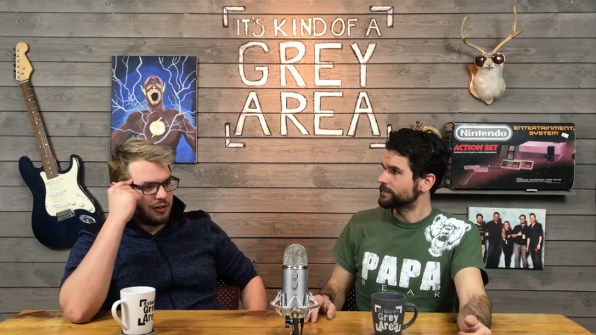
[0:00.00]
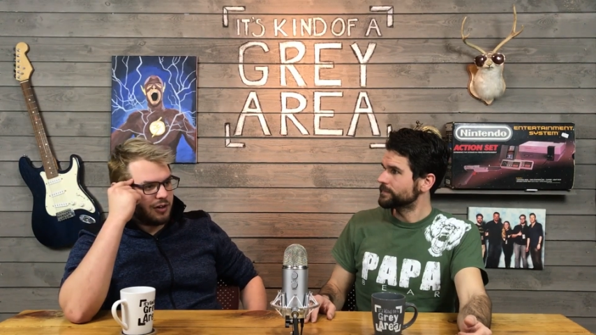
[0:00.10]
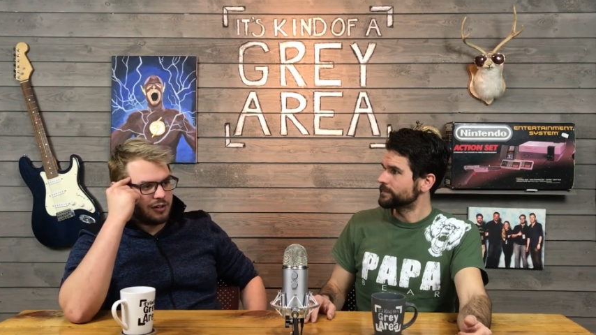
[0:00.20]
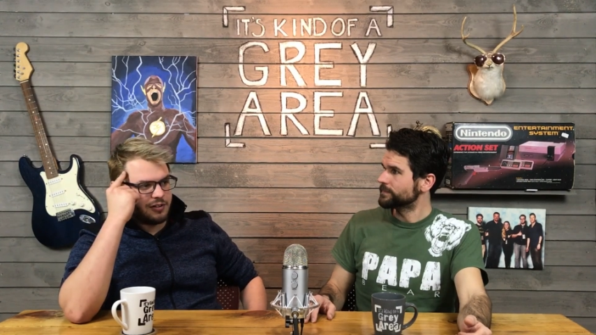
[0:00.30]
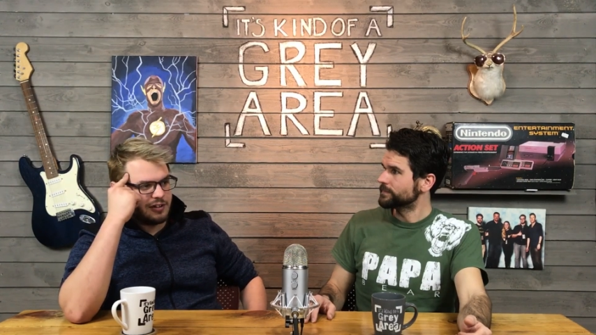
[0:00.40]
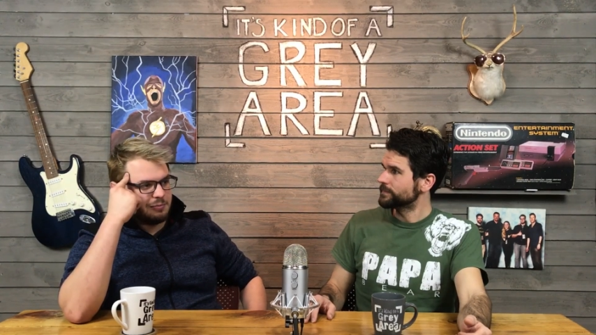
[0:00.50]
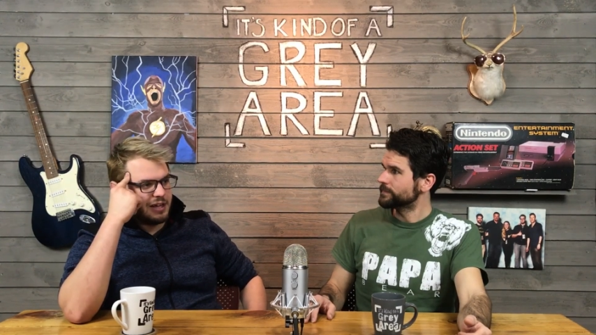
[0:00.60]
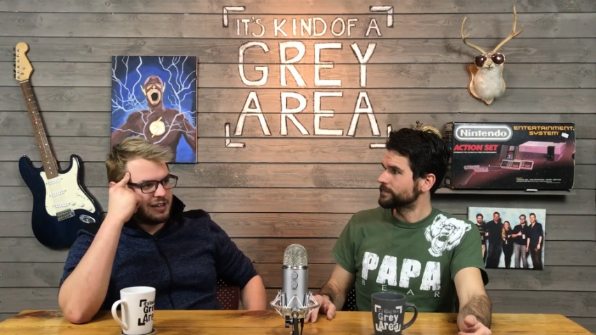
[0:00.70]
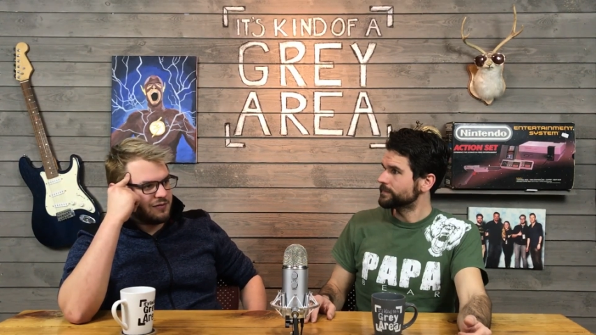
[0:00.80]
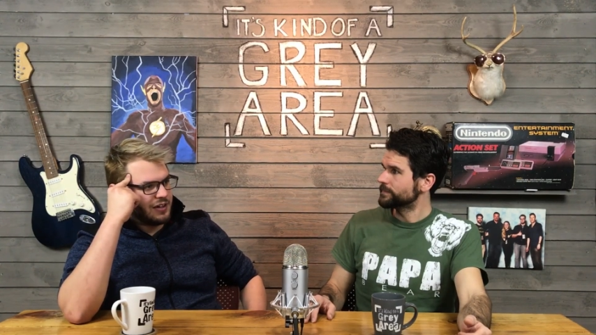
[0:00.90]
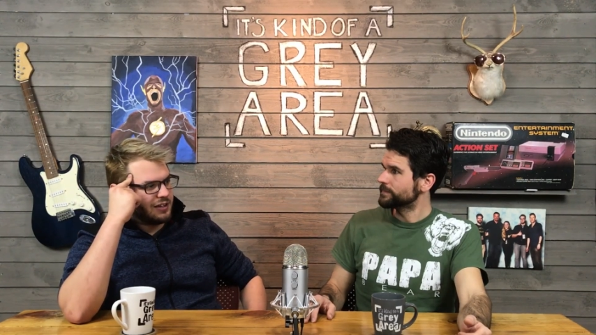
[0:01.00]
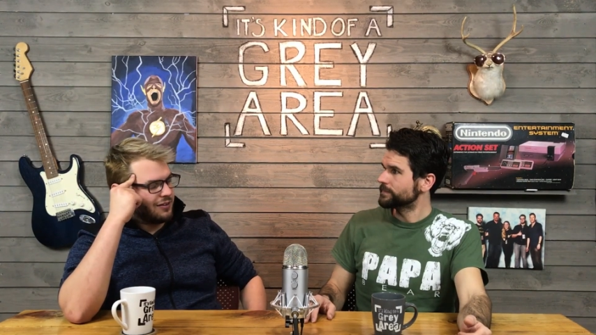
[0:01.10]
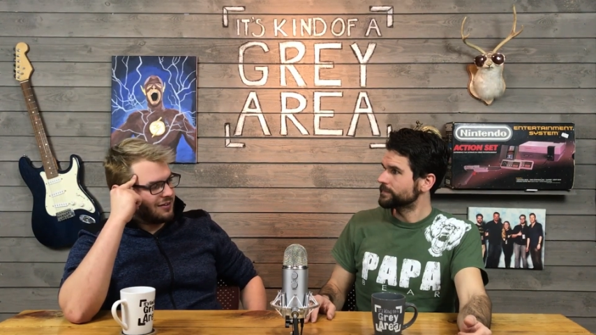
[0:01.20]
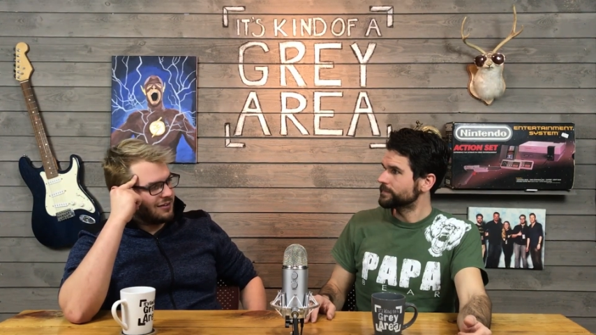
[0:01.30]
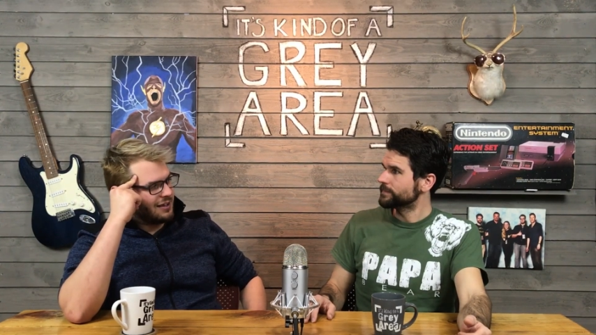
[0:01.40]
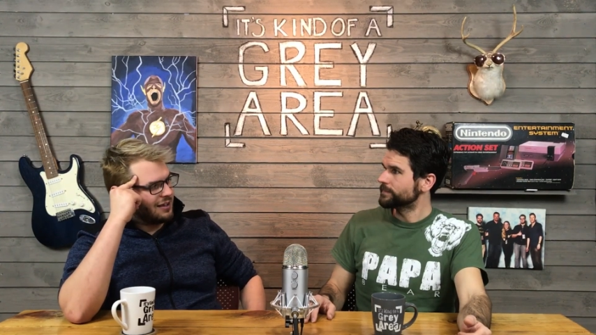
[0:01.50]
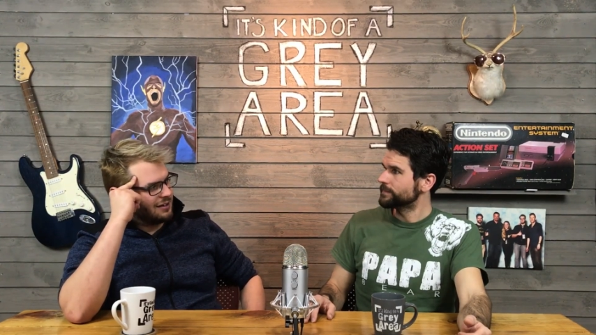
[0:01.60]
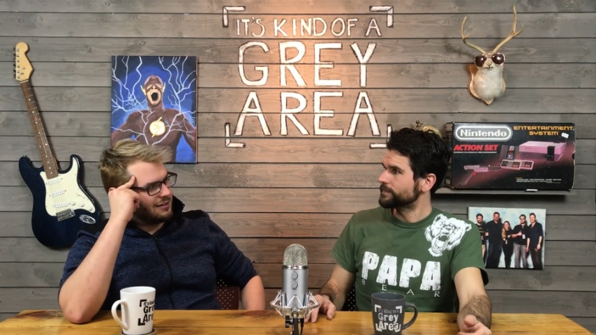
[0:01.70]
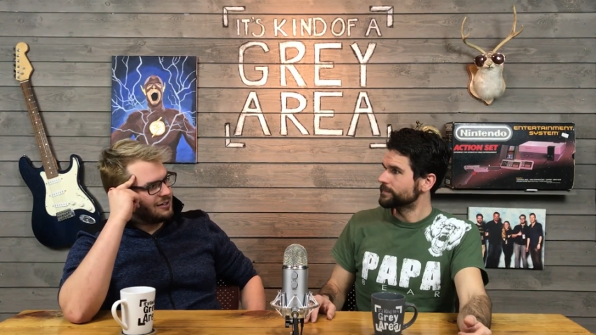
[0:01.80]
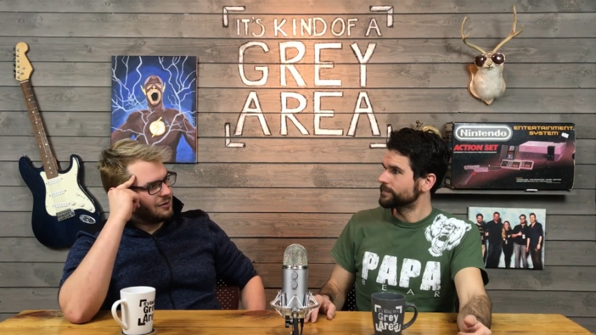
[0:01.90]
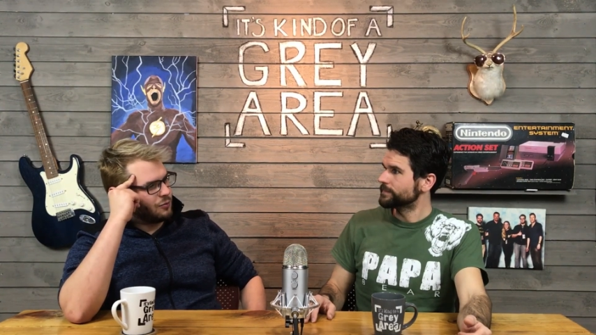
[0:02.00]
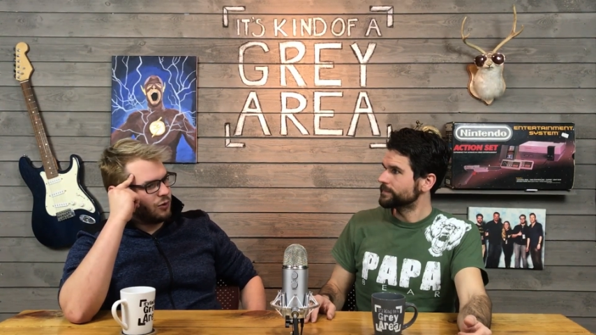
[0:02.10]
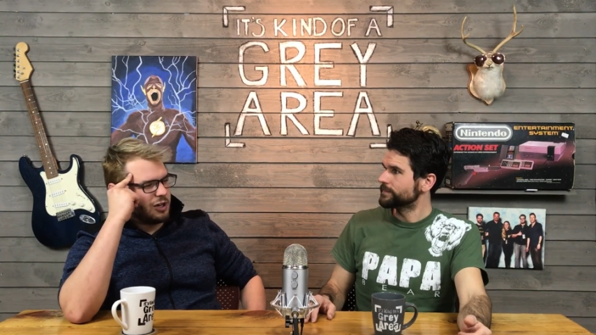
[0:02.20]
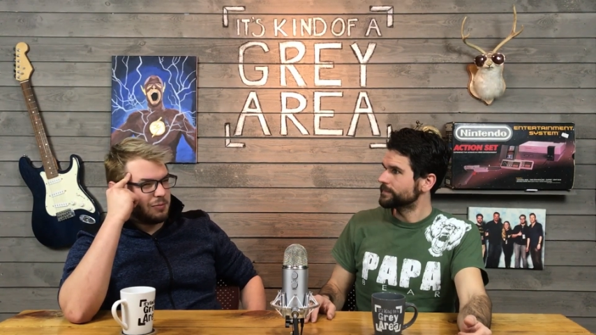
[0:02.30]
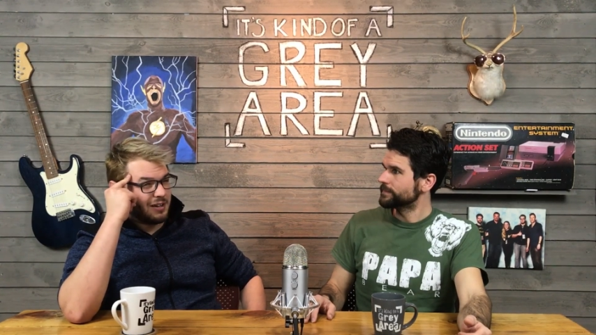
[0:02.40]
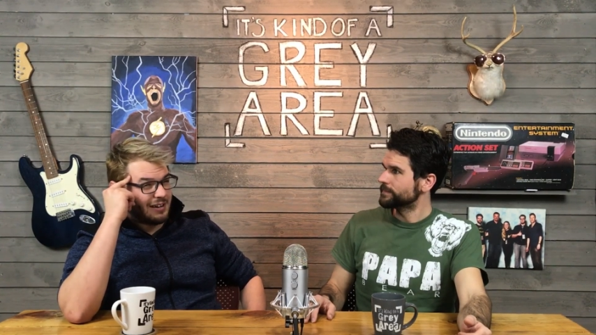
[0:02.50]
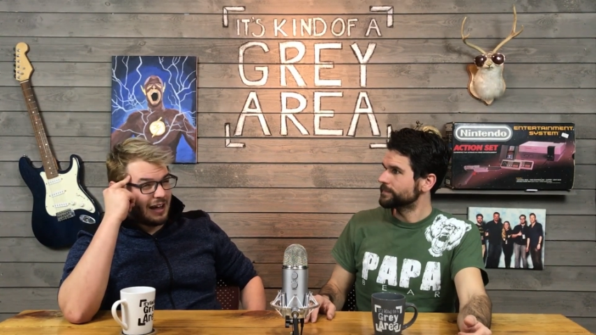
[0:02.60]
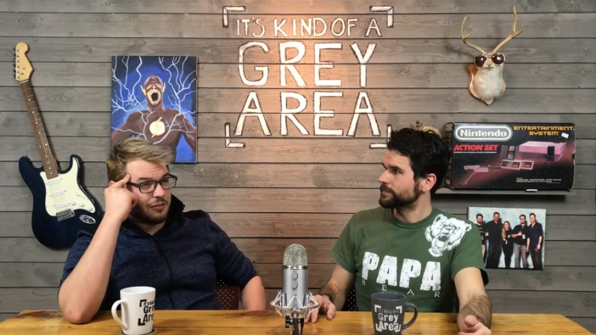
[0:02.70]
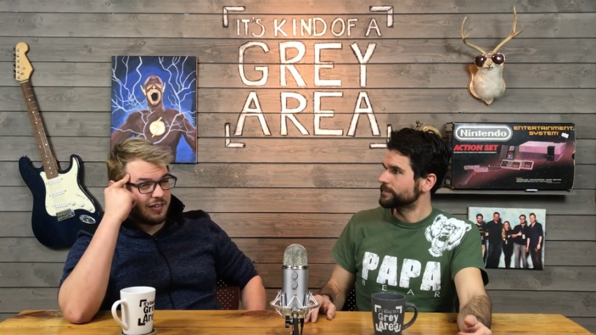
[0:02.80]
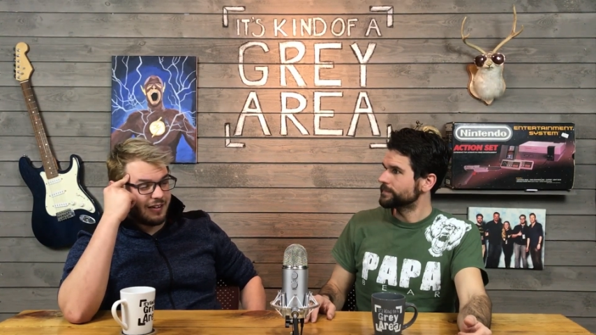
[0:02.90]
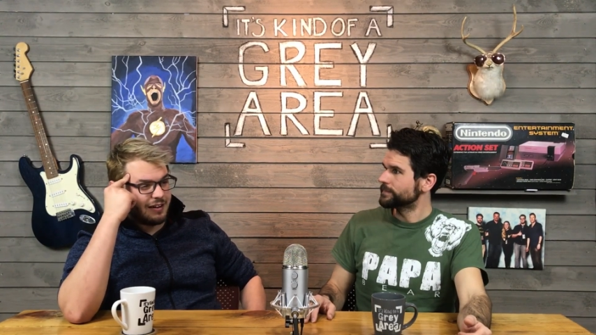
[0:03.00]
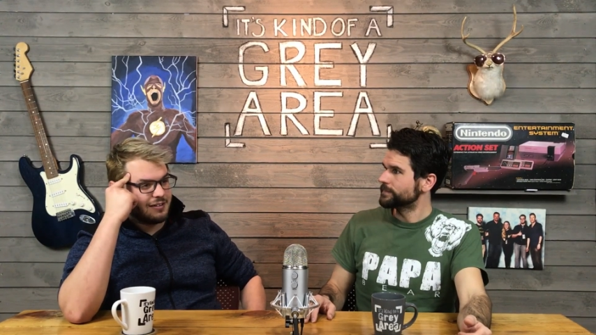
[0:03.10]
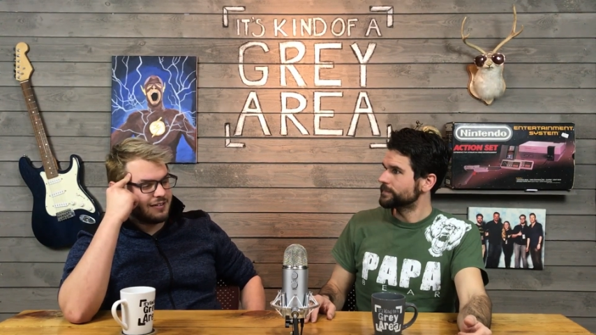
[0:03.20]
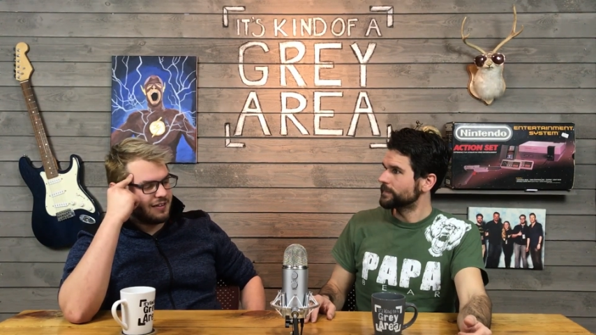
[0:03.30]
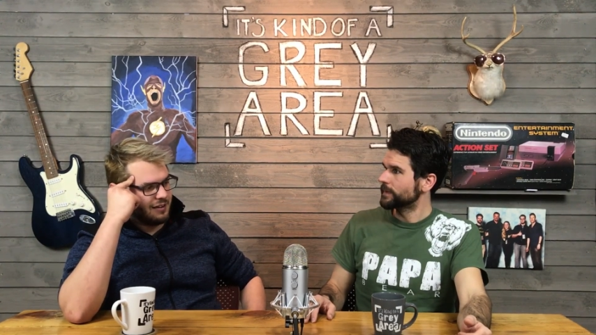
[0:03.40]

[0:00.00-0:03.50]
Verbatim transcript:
Speaker 1: long-term benefits than there would be downsides to